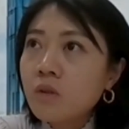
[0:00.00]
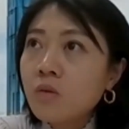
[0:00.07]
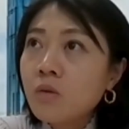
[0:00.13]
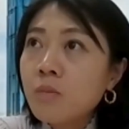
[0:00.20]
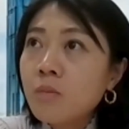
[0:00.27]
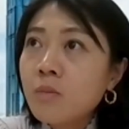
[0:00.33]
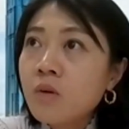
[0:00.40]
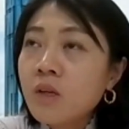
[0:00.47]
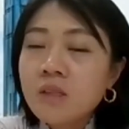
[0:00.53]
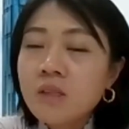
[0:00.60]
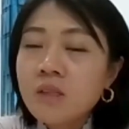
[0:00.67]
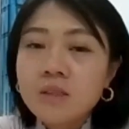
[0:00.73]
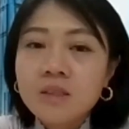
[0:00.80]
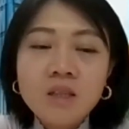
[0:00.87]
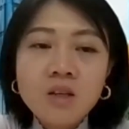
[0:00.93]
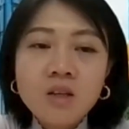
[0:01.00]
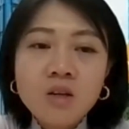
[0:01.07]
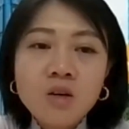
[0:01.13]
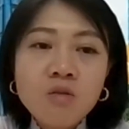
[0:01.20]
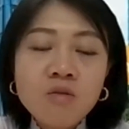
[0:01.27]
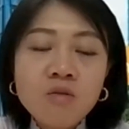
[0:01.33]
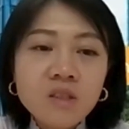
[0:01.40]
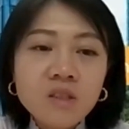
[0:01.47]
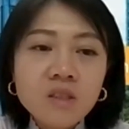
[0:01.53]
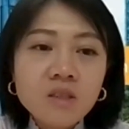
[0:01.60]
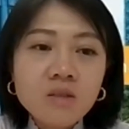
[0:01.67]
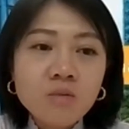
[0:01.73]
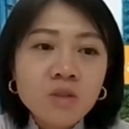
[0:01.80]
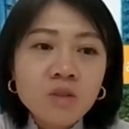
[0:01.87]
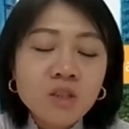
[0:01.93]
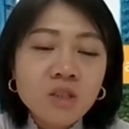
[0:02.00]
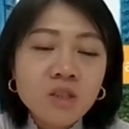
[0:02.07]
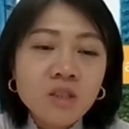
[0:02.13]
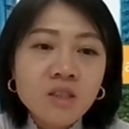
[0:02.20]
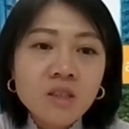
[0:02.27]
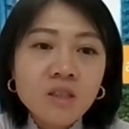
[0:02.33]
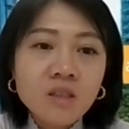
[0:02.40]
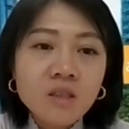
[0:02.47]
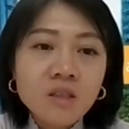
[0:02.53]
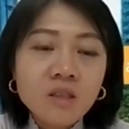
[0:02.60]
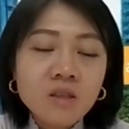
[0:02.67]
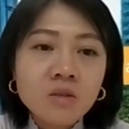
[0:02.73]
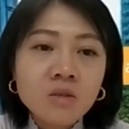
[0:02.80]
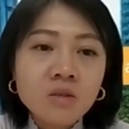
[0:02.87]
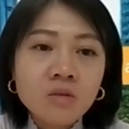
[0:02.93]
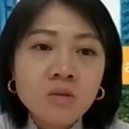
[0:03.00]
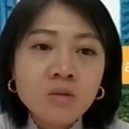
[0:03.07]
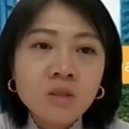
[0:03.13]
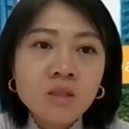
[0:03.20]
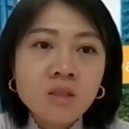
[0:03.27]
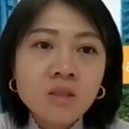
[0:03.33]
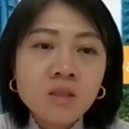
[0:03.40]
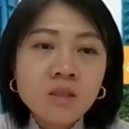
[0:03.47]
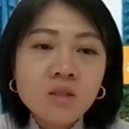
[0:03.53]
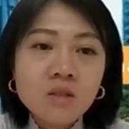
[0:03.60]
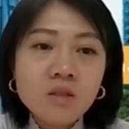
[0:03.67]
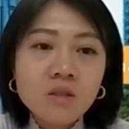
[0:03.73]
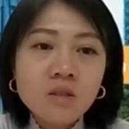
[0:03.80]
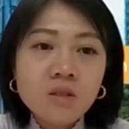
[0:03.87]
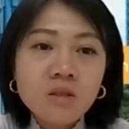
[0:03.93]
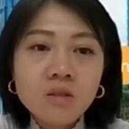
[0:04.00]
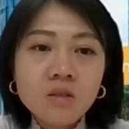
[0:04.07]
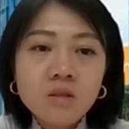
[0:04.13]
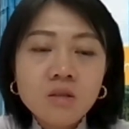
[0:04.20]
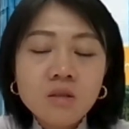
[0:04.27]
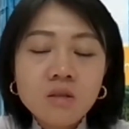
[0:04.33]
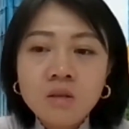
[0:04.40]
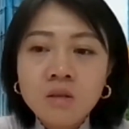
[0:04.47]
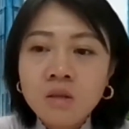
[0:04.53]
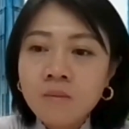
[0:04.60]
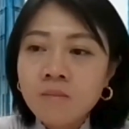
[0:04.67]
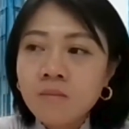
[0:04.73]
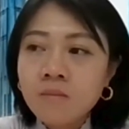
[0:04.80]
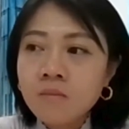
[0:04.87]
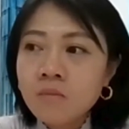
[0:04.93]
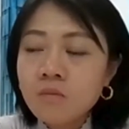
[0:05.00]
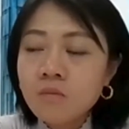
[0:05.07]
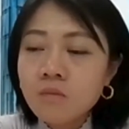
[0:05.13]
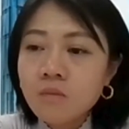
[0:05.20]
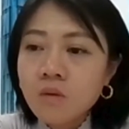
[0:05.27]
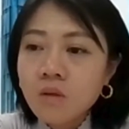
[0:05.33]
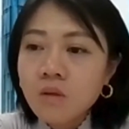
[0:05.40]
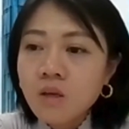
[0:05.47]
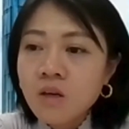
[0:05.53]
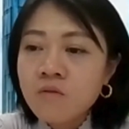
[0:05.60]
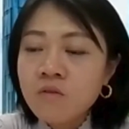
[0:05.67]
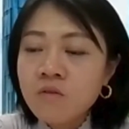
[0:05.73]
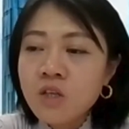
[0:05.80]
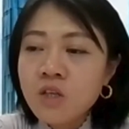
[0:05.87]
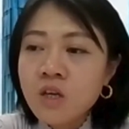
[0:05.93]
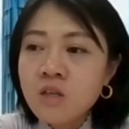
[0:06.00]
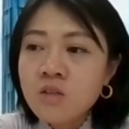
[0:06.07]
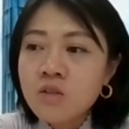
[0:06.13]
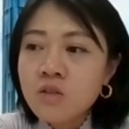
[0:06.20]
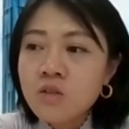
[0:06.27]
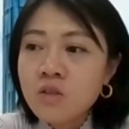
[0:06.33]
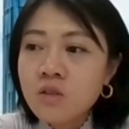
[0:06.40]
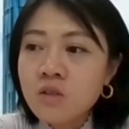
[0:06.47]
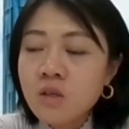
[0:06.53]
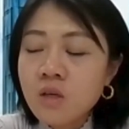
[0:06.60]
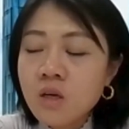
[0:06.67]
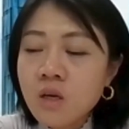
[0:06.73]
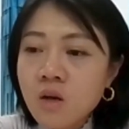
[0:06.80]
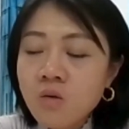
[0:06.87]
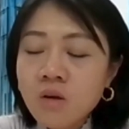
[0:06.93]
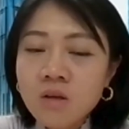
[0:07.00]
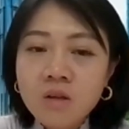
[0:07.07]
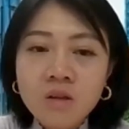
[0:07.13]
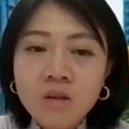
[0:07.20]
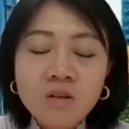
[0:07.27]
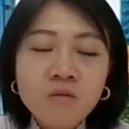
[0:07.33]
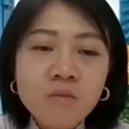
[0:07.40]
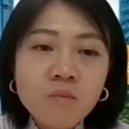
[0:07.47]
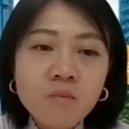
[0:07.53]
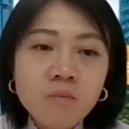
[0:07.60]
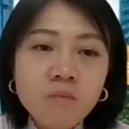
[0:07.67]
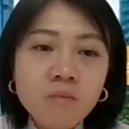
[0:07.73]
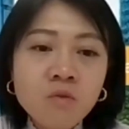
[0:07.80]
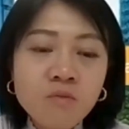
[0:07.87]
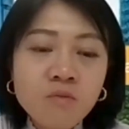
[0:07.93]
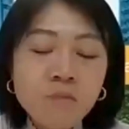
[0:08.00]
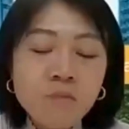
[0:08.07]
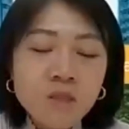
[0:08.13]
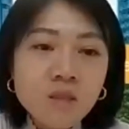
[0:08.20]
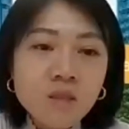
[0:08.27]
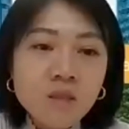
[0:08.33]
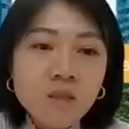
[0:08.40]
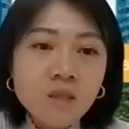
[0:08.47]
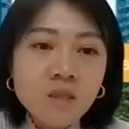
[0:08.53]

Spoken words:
Putting aside COVID, which I think, does have changed quite a lot of movements,